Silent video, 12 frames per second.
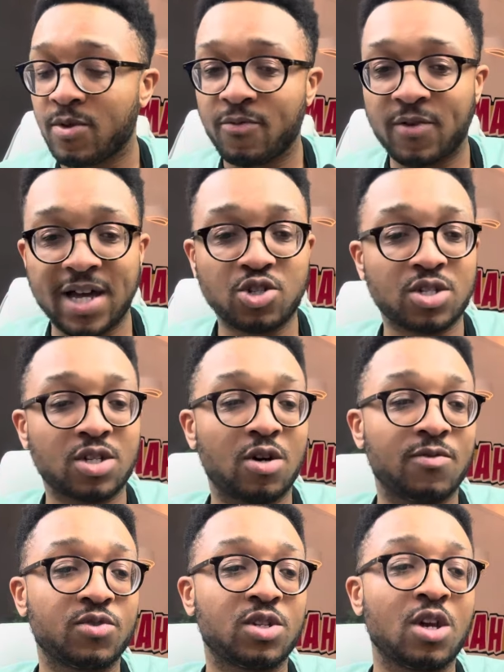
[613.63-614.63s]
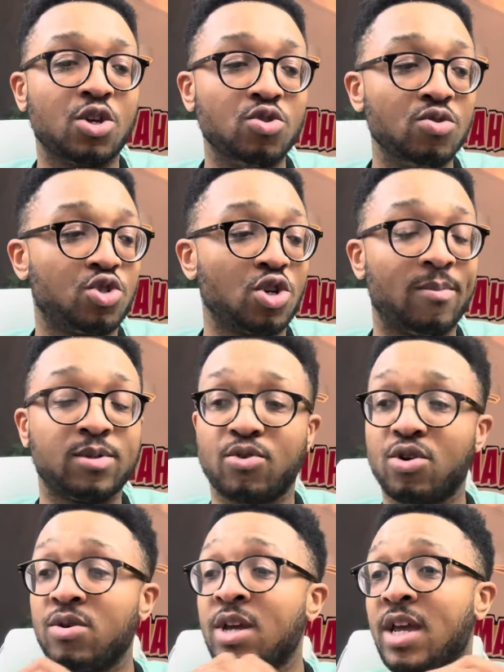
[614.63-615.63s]
Find yourselves new jobs,
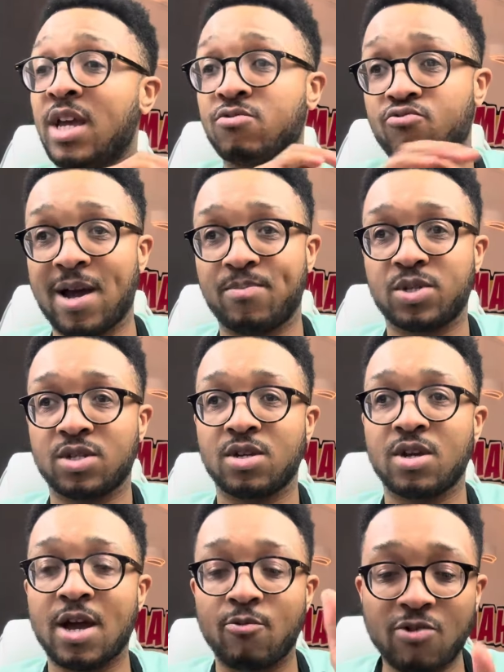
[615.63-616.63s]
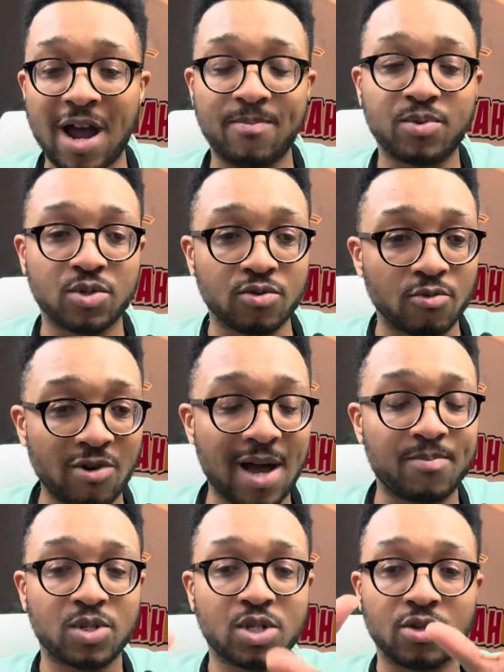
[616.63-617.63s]
bro. It's raps. Raps,
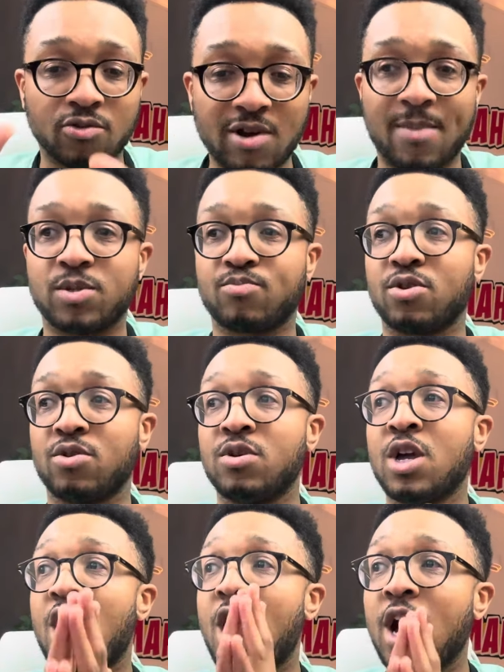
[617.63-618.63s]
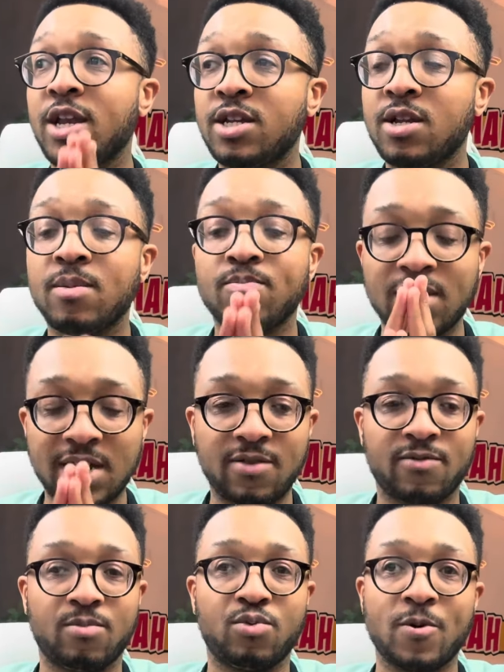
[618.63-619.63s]
raps, raps, bro.
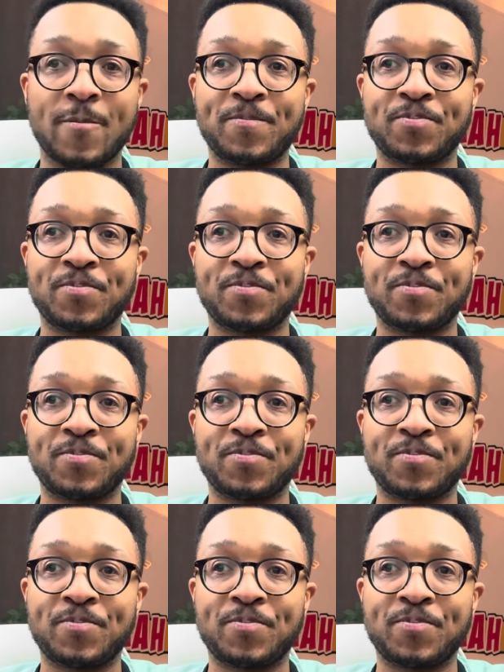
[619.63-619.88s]
Unbelievable.